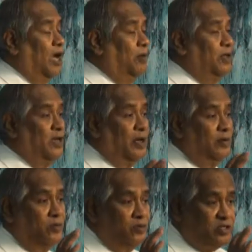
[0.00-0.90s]
I mean,
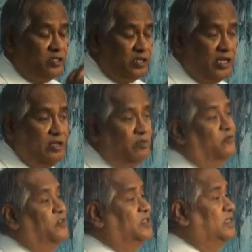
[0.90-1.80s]
I don't say
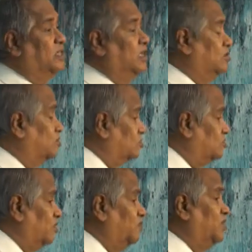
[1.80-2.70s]
physically
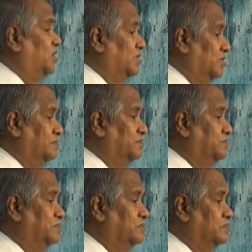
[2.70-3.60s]
those who are weak,
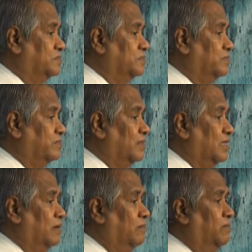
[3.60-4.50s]

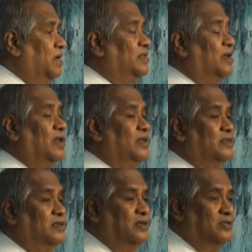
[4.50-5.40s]
but that
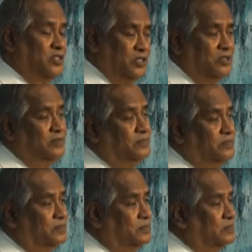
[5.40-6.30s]
lethargy,
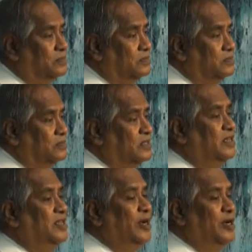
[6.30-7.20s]

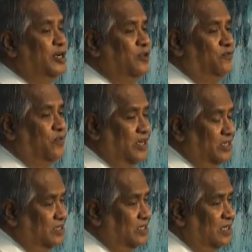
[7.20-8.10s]
that
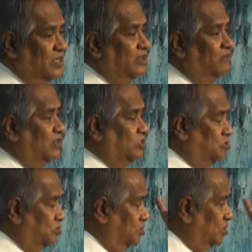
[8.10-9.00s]
indifference will
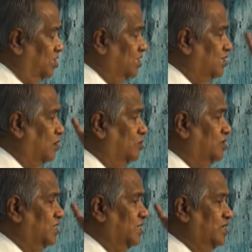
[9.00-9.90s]
surely
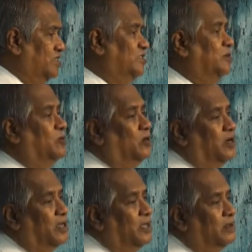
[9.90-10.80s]
count against them
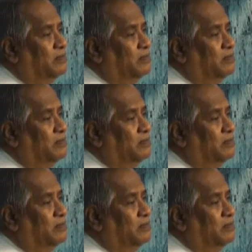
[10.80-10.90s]
one day.